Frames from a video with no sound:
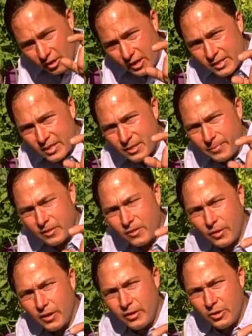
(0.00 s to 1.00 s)
least
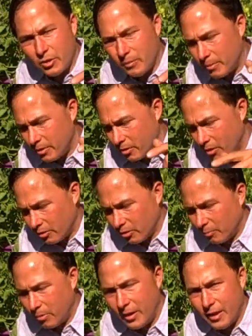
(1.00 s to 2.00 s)
expensive way to do it, but you could
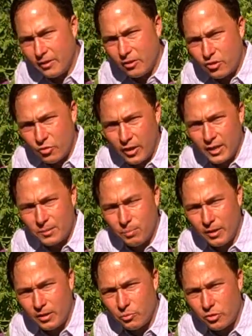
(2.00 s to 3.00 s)
also plant the
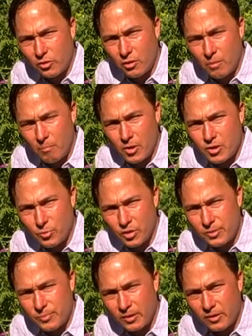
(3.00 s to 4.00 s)
transplants, which are much
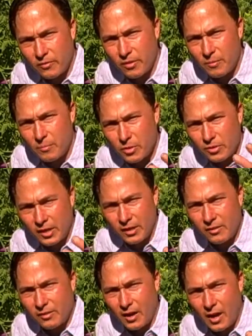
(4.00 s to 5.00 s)
more expensive, and in most
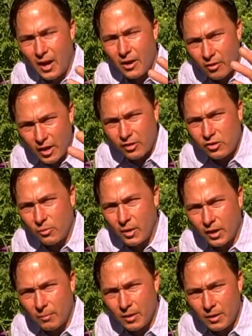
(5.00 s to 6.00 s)
cases I don't actually
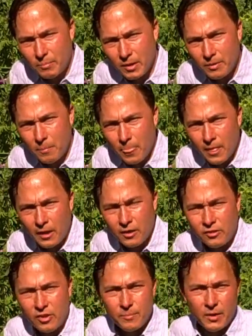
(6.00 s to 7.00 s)
recommend. But
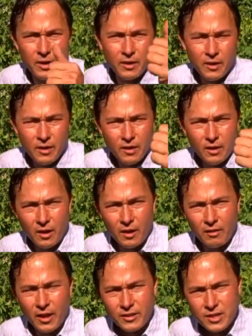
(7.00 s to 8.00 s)
hey, see my
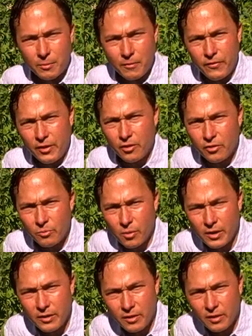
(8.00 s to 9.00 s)
last couple of videos
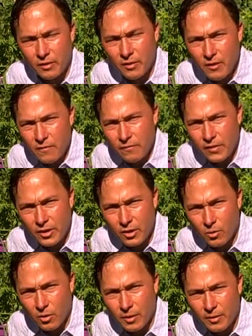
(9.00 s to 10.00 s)
where I did a
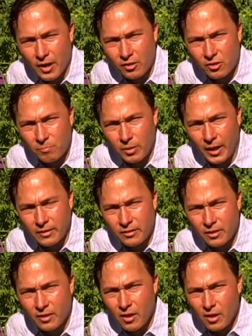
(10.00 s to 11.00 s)
video on actually
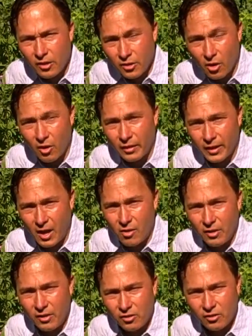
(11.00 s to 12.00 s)
planting garlic
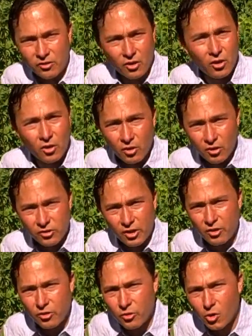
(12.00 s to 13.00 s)
out in just a
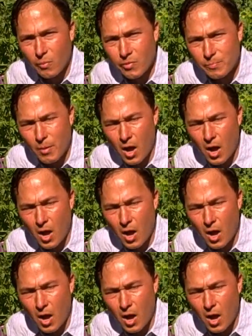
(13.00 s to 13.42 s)
standard Grom's